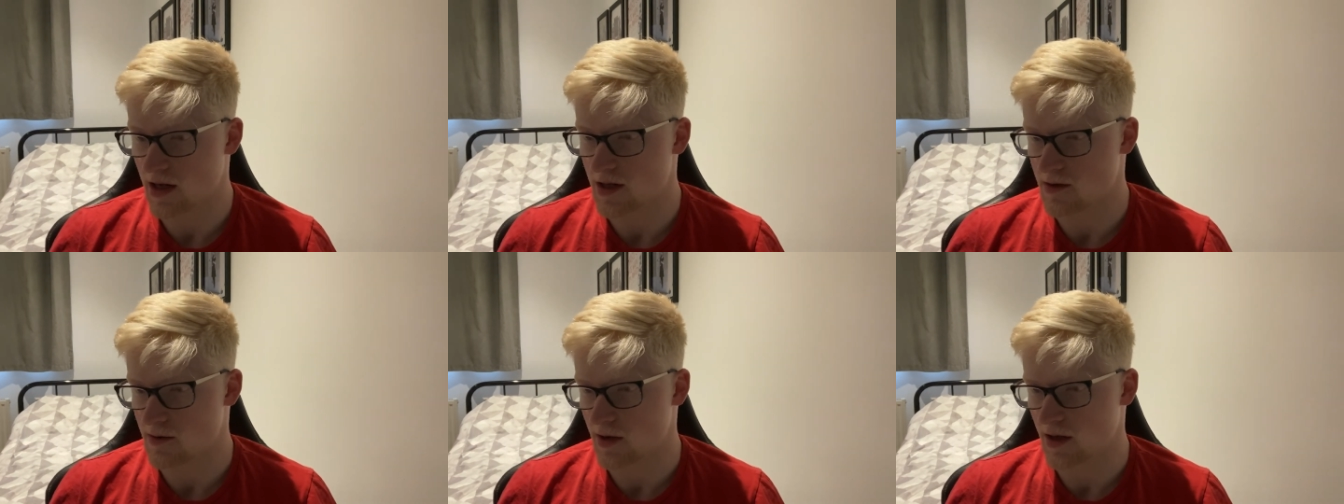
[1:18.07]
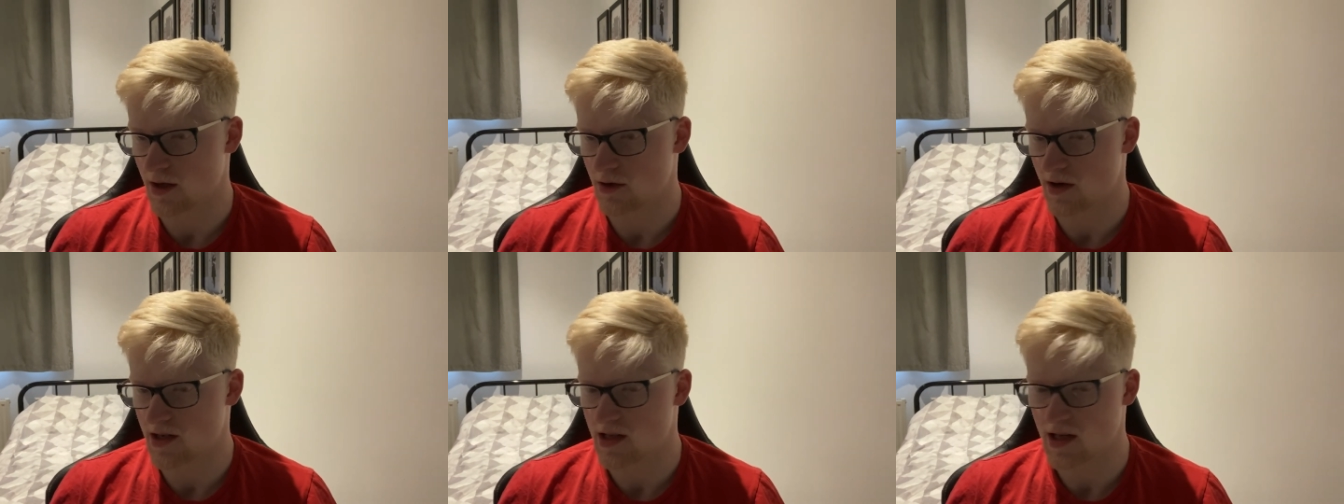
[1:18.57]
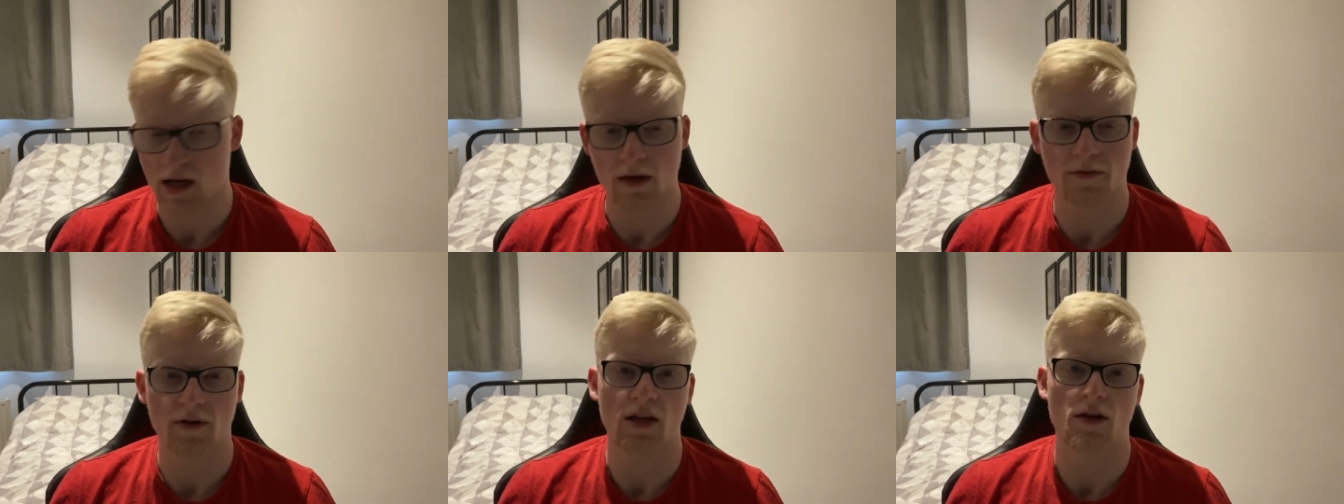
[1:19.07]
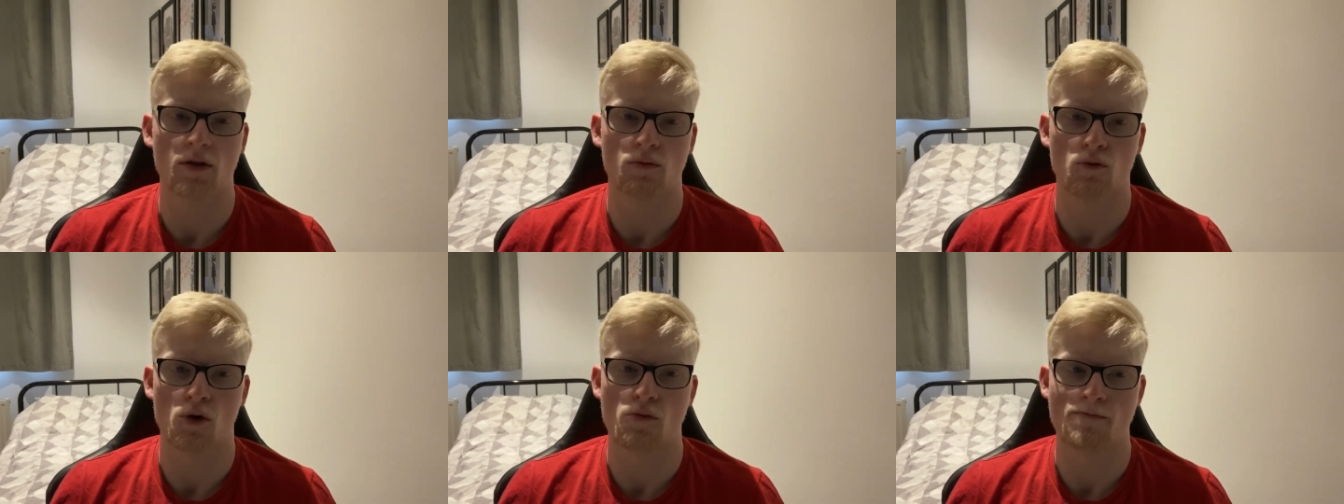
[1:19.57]
into it and address the elephant in the
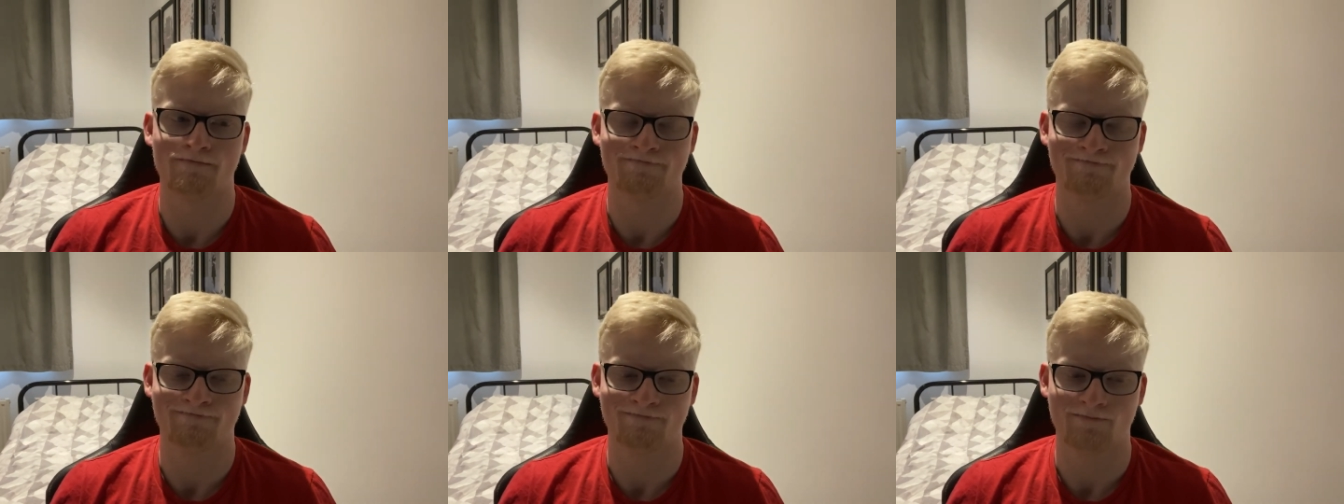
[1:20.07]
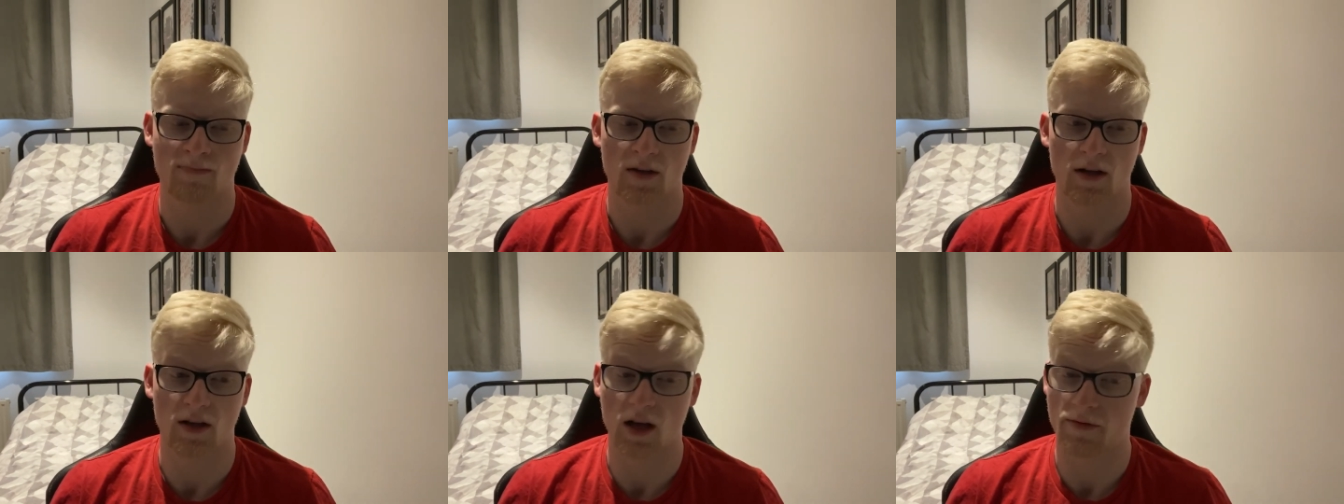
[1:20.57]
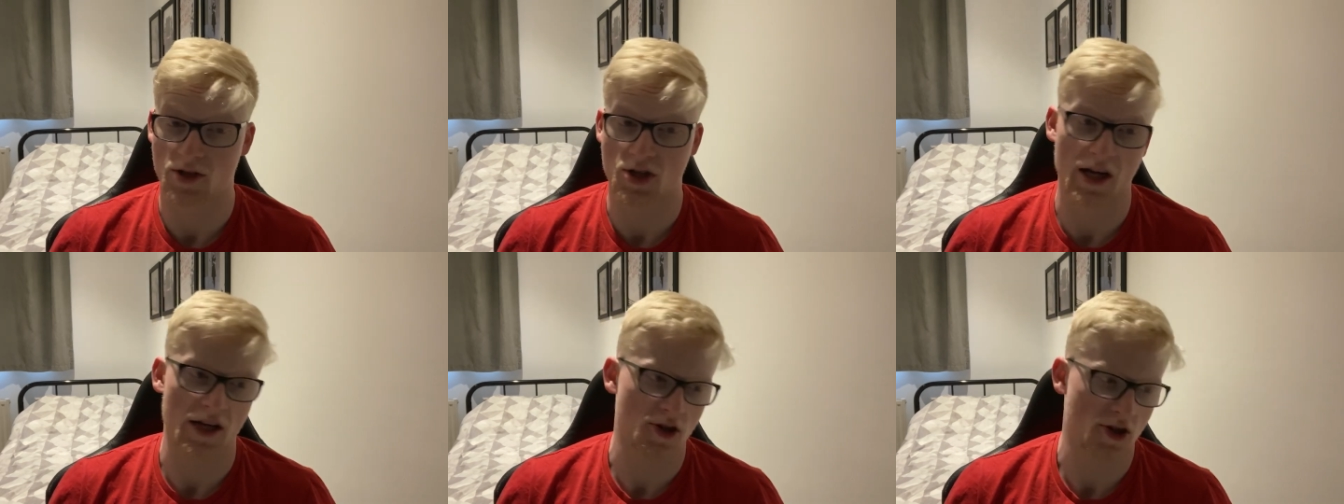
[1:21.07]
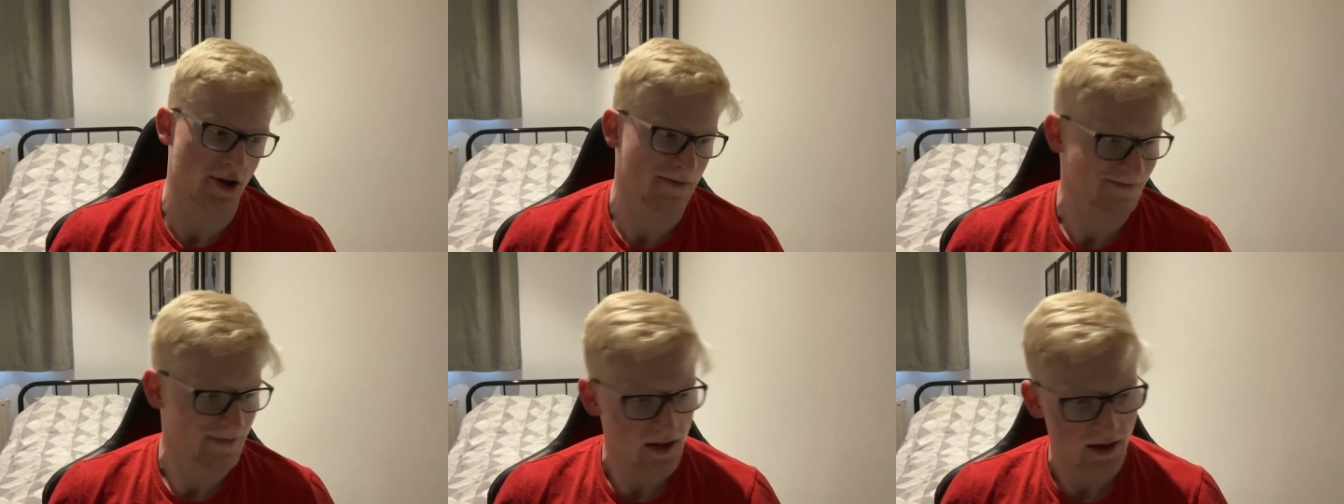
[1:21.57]
room. Another change
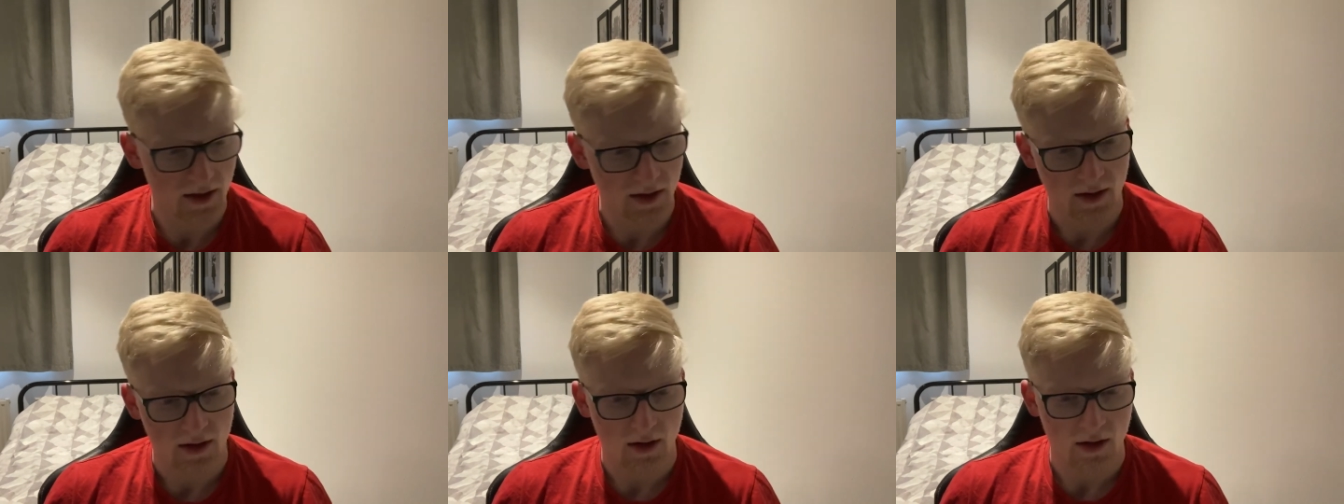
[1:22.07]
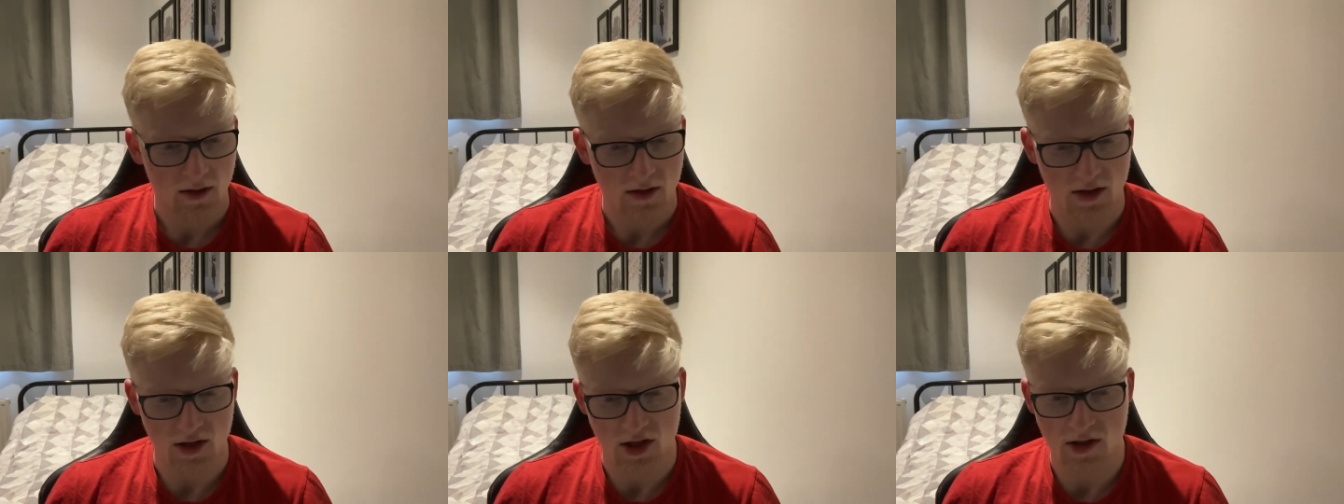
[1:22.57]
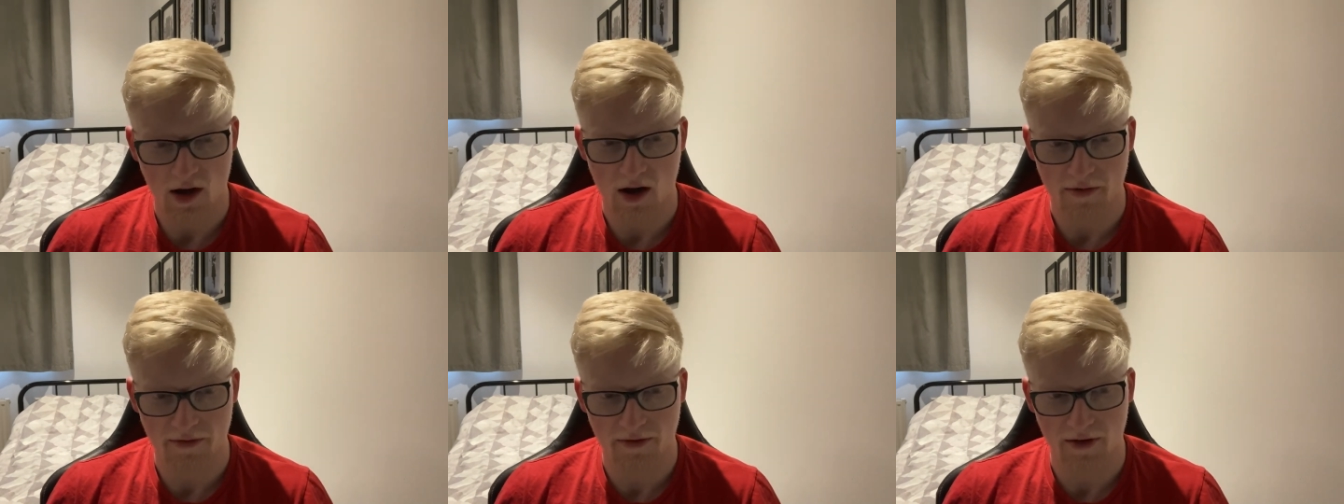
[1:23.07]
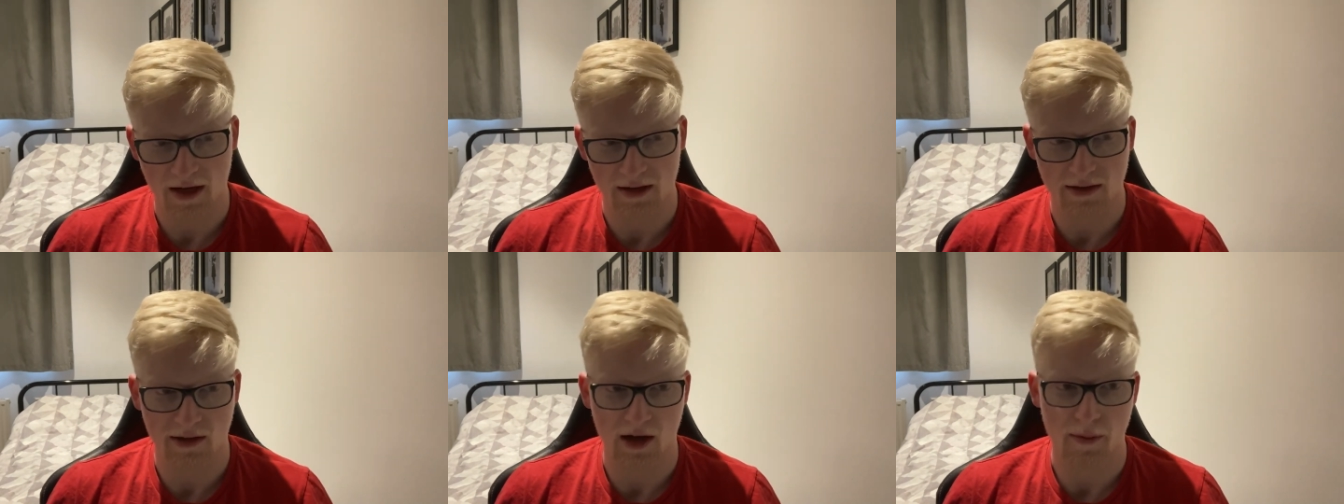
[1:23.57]
to the staff at
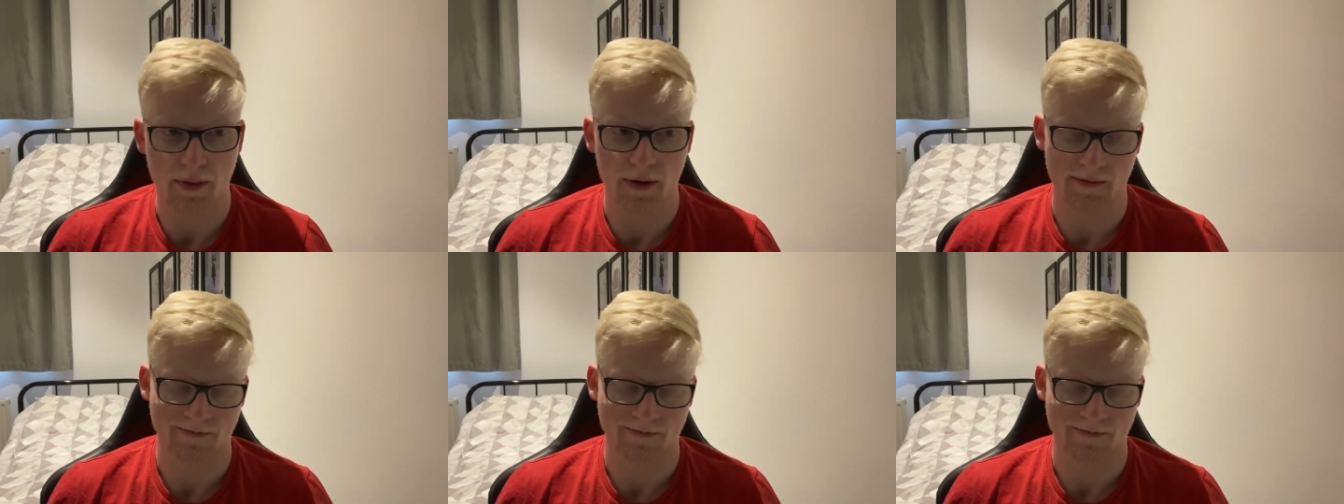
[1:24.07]
the club.